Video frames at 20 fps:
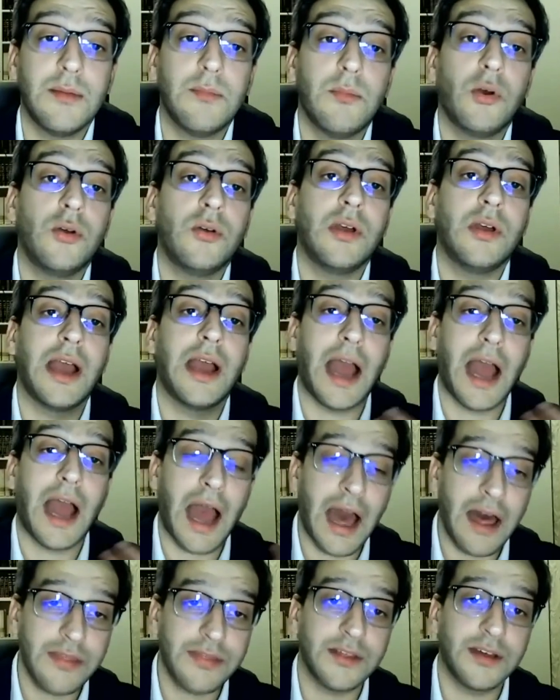among
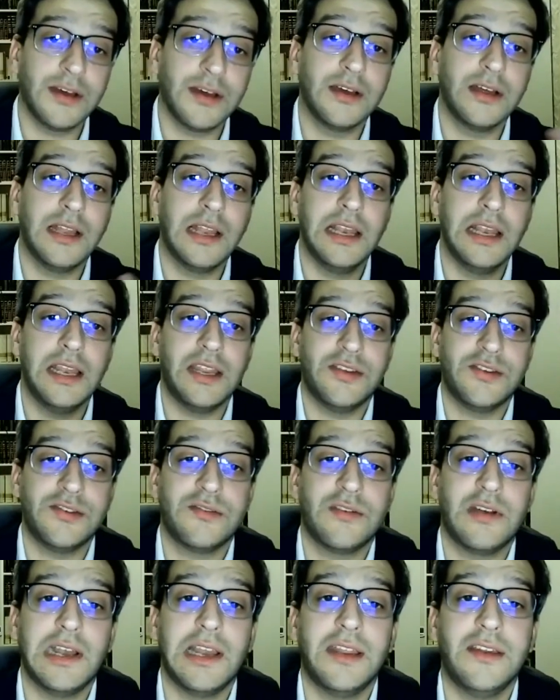other
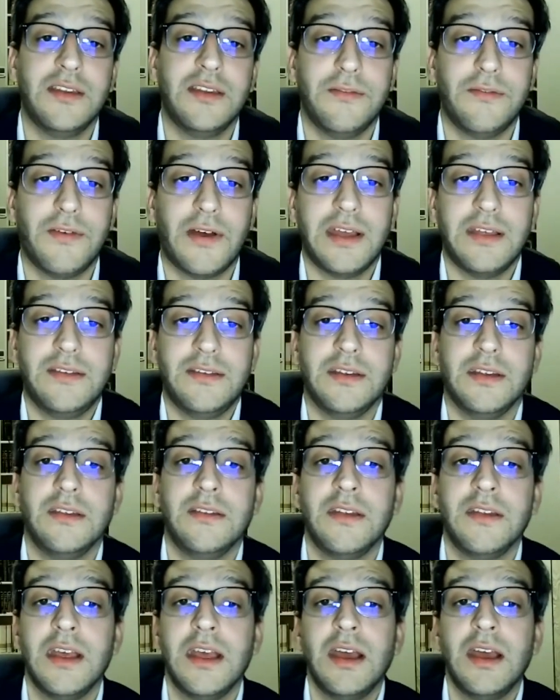literary
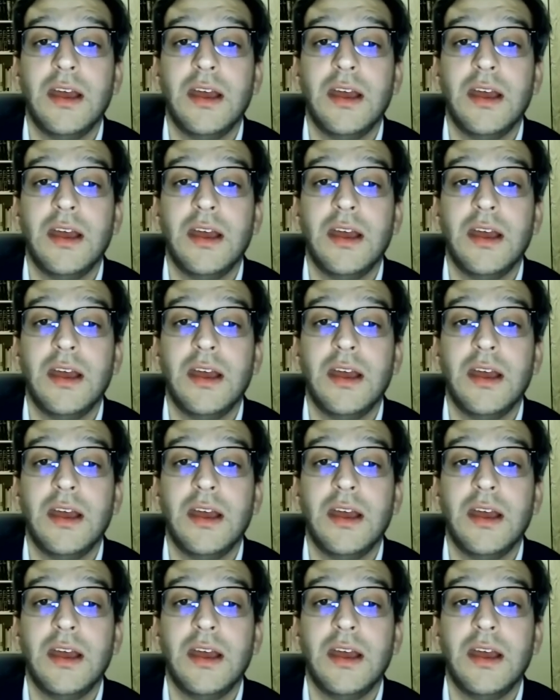devices,